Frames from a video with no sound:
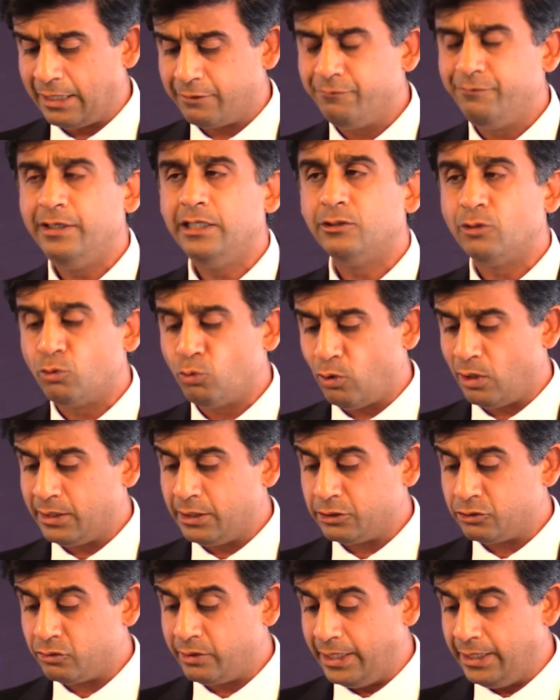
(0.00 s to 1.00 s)
that we don't
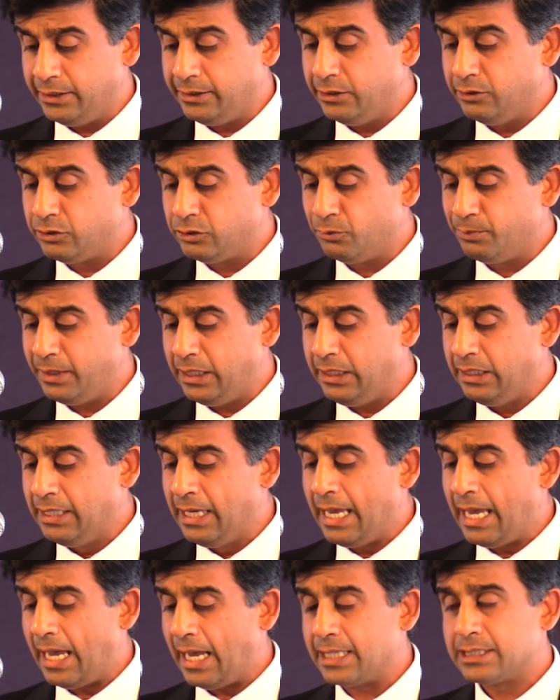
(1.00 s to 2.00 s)
want to train you to
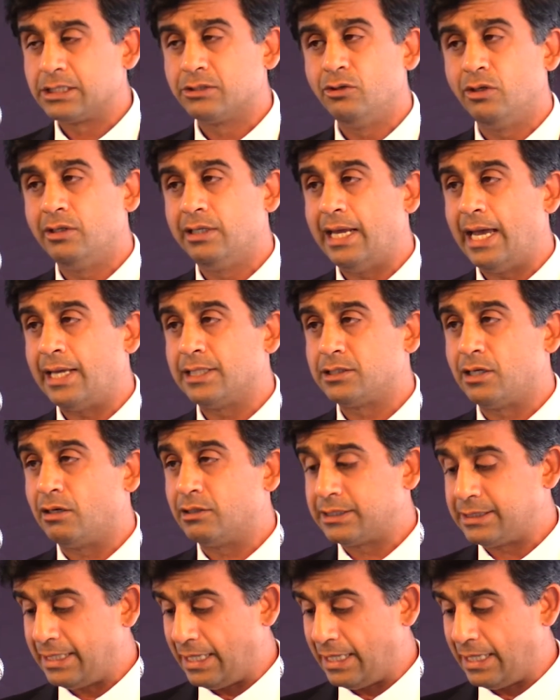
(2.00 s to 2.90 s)
be as good as